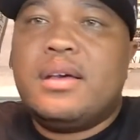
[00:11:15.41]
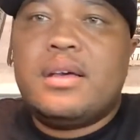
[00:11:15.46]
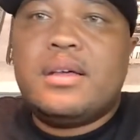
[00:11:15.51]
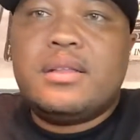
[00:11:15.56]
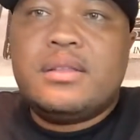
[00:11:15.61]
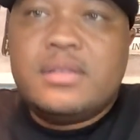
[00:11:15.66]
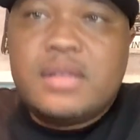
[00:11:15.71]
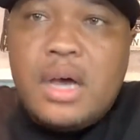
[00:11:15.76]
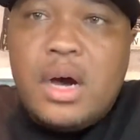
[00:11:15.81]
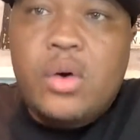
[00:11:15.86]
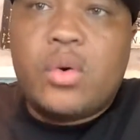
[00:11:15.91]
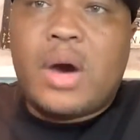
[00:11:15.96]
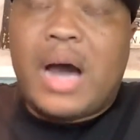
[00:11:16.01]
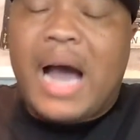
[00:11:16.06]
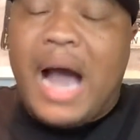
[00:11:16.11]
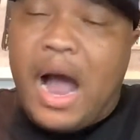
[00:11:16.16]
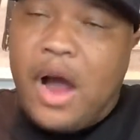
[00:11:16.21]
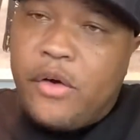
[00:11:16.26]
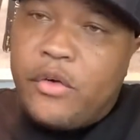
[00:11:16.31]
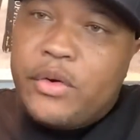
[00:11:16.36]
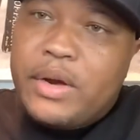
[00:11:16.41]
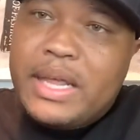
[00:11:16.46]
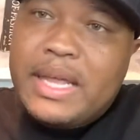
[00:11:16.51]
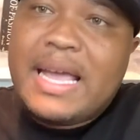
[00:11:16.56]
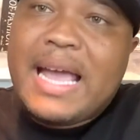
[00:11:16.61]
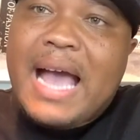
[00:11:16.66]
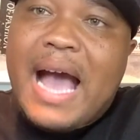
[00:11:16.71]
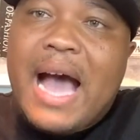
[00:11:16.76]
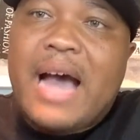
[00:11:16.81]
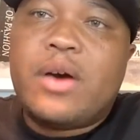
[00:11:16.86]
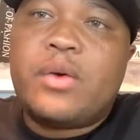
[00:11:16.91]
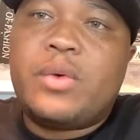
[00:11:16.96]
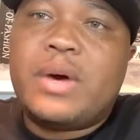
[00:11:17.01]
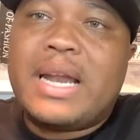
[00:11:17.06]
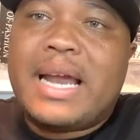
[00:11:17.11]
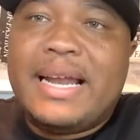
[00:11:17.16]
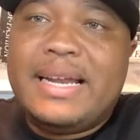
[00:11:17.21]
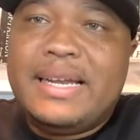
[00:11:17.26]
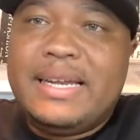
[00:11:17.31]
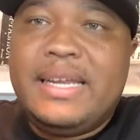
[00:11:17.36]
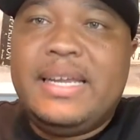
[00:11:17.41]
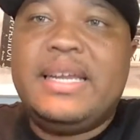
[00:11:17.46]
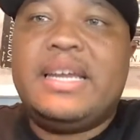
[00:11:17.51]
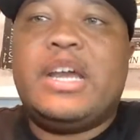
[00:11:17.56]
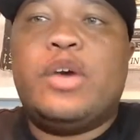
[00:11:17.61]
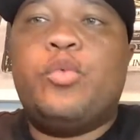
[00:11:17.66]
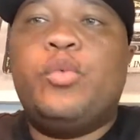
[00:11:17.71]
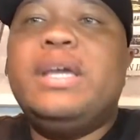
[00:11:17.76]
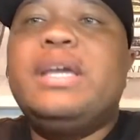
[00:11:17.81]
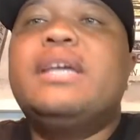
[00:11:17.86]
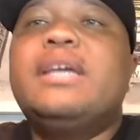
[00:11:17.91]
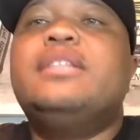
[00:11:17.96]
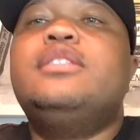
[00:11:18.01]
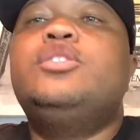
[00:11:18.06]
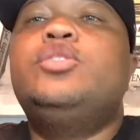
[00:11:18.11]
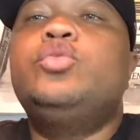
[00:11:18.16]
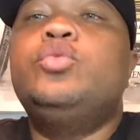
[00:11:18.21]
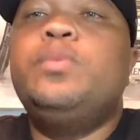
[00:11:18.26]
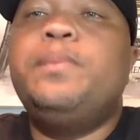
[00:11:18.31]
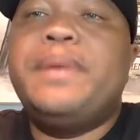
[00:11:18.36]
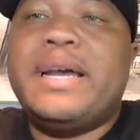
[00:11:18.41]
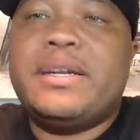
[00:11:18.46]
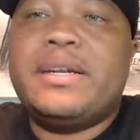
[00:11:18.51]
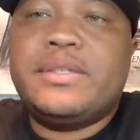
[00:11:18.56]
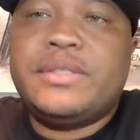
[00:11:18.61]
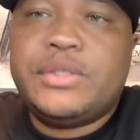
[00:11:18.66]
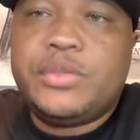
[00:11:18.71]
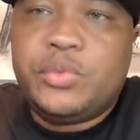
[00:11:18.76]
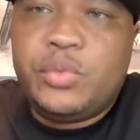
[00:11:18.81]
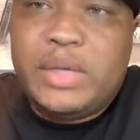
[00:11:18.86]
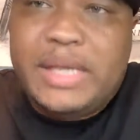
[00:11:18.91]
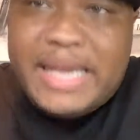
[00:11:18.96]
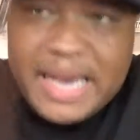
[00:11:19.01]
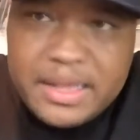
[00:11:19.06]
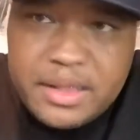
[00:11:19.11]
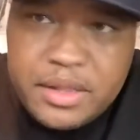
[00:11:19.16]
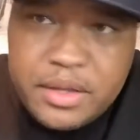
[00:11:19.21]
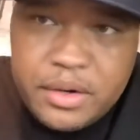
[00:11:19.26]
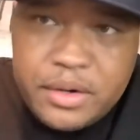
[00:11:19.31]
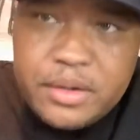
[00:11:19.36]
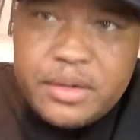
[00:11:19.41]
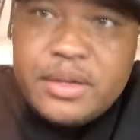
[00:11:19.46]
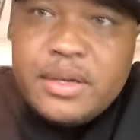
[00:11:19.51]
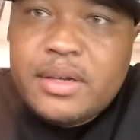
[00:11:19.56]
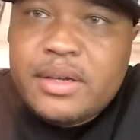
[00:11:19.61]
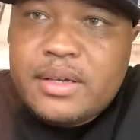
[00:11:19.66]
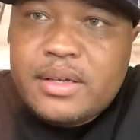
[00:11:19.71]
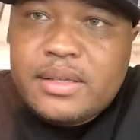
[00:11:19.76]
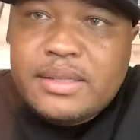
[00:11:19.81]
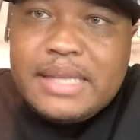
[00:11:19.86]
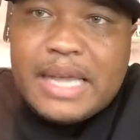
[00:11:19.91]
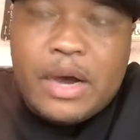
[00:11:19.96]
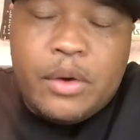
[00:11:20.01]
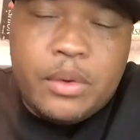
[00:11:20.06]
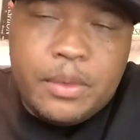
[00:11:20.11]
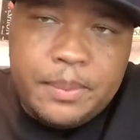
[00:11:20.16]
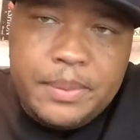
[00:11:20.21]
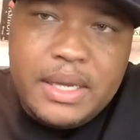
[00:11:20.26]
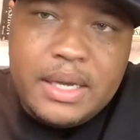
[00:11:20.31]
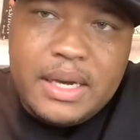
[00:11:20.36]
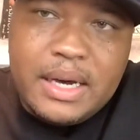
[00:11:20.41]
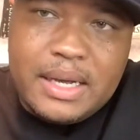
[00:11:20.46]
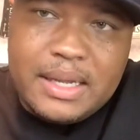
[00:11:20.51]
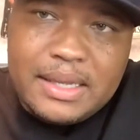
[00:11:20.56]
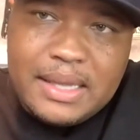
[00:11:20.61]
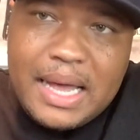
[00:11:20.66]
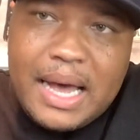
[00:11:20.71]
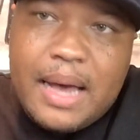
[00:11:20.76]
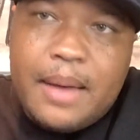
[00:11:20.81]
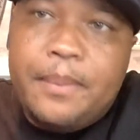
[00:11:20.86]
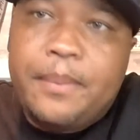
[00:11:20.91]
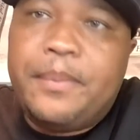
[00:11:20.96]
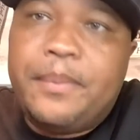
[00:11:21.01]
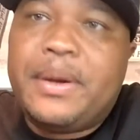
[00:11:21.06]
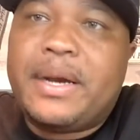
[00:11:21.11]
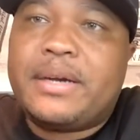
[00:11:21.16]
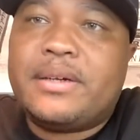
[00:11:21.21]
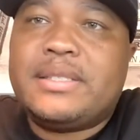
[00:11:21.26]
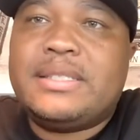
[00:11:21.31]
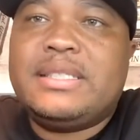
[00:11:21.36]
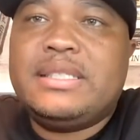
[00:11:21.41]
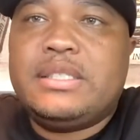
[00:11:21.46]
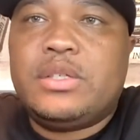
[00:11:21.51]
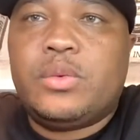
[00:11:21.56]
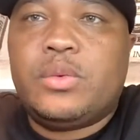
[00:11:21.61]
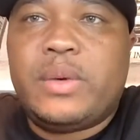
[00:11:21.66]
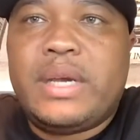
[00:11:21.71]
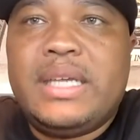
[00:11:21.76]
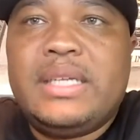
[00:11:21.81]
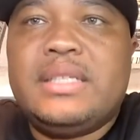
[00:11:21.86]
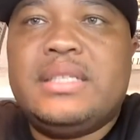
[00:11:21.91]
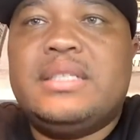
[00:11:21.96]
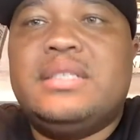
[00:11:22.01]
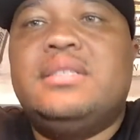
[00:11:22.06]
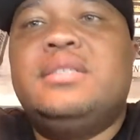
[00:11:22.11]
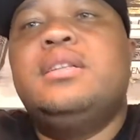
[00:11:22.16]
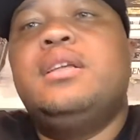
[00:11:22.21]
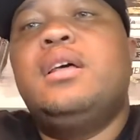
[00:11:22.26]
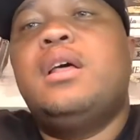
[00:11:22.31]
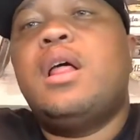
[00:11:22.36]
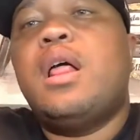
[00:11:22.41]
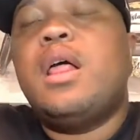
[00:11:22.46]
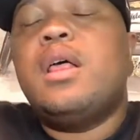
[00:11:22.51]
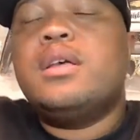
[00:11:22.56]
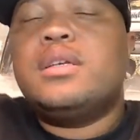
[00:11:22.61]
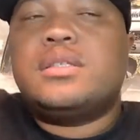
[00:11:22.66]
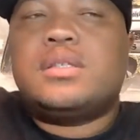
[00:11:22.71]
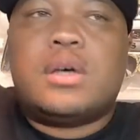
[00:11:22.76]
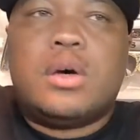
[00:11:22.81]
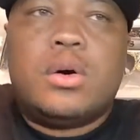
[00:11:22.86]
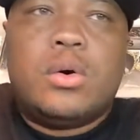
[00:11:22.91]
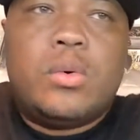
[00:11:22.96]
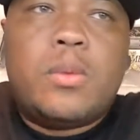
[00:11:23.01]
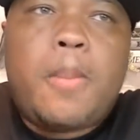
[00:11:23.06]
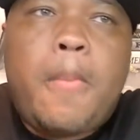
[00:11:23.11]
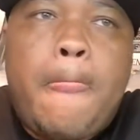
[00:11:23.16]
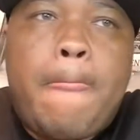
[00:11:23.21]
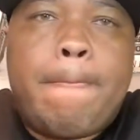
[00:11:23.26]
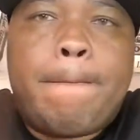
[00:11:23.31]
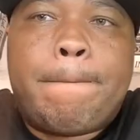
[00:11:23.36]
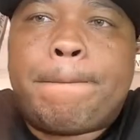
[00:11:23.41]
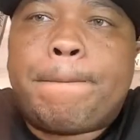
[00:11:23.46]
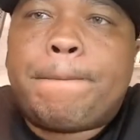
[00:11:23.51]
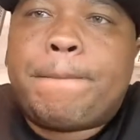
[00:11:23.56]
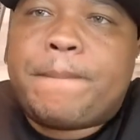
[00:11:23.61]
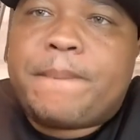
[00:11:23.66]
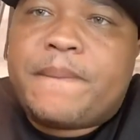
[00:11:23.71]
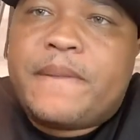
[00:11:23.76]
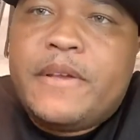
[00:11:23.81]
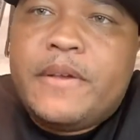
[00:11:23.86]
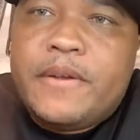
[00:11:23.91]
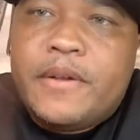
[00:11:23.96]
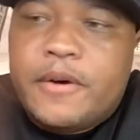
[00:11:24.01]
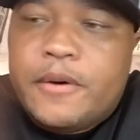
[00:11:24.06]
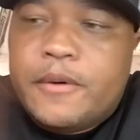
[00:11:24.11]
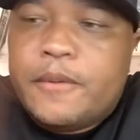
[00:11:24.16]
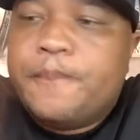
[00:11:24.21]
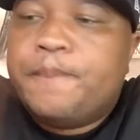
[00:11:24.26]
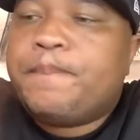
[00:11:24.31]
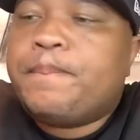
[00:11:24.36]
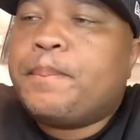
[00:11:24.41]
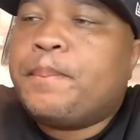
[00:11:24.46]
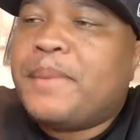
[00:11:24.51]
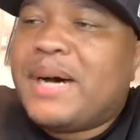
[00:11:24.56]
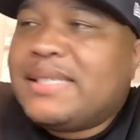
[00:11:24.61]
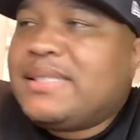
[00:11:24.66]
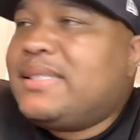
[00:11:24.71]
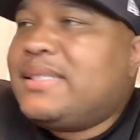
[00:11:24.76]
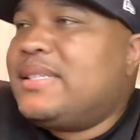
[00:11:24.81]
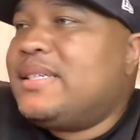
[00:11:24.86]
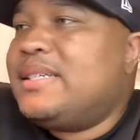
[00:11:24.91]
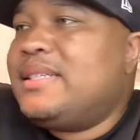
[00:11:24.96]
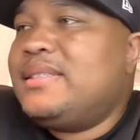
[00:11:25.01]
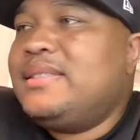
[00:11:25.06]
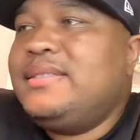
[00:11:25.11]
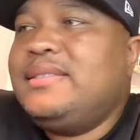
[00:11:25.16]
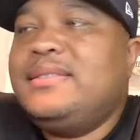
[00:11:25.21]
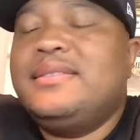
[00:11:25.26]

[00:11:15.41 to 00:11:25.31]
no, I already got what I need and we can do better together, that will be a lot better situation. So, my son,